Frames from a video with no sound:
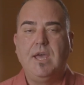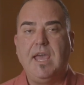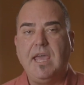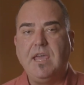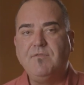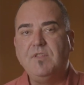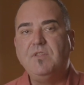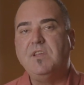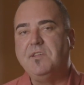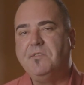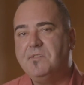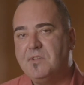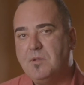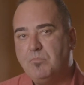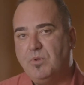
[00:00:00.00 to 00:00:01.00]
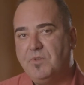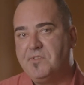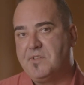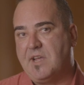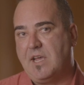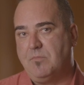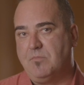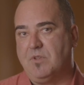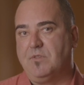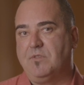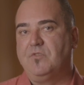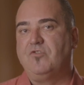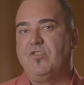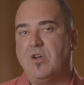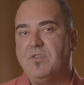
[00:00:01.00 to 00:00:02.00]
Even these simple statements
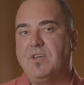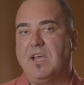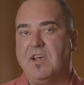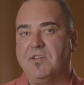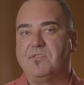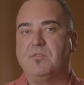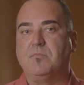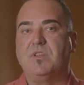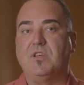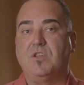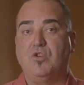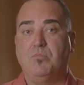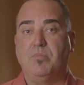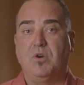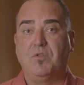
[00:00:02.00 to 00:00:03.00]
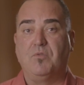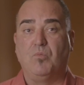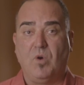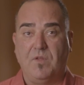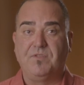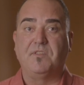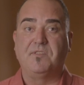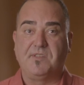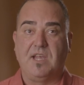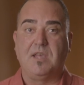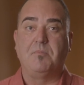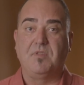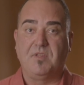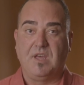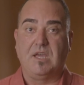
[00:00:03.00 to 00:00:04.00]
show the customer that you both want the
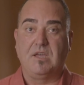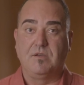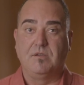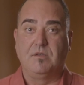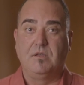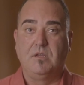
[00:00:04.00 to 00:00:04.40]
same thing,